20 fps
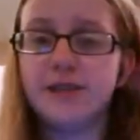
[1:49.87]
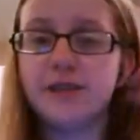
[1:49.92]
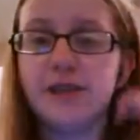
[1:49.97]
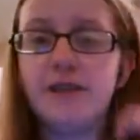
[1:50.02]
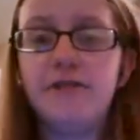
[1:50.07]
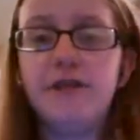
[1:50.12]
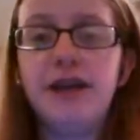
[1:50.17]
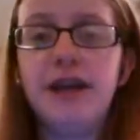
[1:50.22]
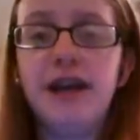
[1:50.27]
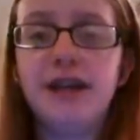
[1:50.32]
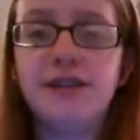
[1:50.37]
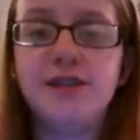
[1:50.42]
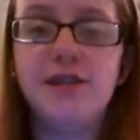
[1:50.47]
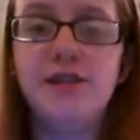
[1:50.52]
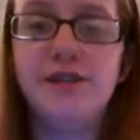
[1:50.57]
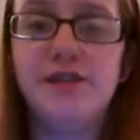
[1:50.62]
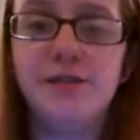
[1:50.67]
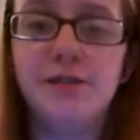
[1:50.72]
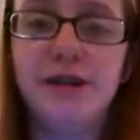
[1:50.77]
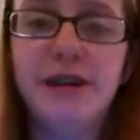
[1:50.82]
so I only got to
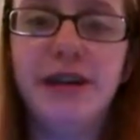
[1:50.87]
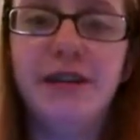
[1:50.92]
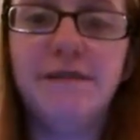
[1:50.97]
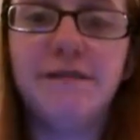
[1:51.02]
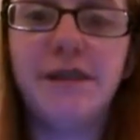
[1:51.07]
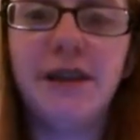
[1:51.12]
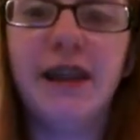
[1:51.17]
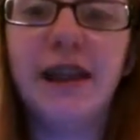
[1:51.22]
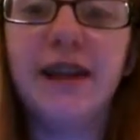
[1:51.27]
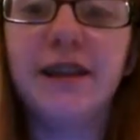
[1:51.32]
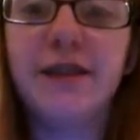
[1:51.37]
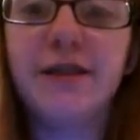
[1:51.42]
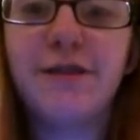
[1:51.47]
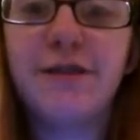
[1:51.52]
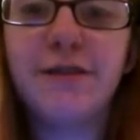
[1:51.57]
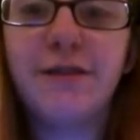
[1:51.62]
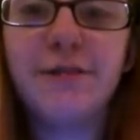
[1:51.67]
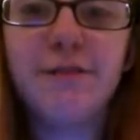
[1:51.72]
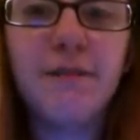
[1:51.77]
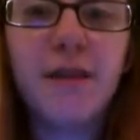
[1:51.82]
enjoy it for like
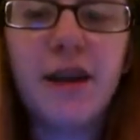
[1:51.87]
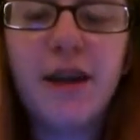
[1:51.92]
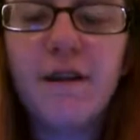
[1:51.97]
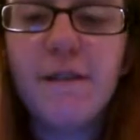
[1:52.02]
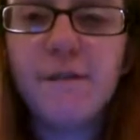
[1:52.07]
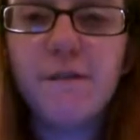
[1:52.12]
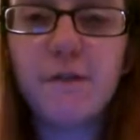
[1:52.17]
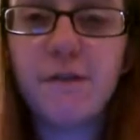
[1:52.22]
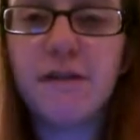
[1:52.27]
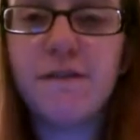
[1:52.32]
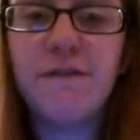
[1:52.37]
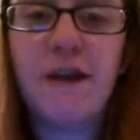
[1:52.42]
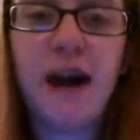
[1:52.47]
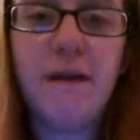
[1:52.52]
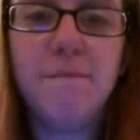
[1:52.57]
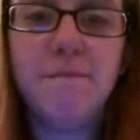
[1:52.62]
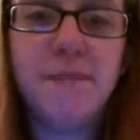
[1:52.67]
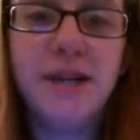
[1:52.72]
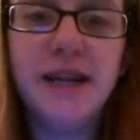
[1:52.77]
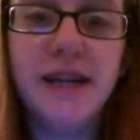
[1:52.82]

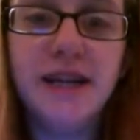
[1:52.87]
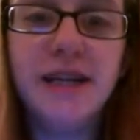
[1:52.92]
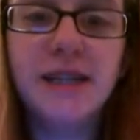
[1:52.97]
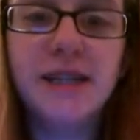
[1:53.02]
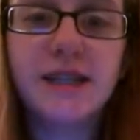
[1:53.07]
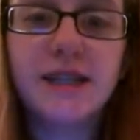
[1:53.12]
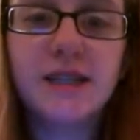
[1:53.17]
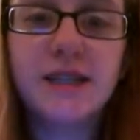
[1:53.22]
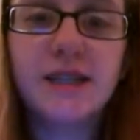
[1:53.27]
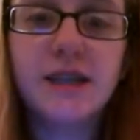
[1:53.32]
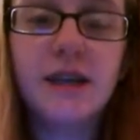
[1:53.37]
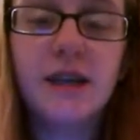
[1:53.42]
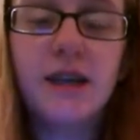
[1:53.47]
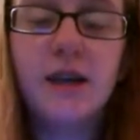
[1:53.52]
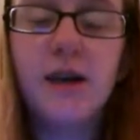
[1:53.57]
45 minutes,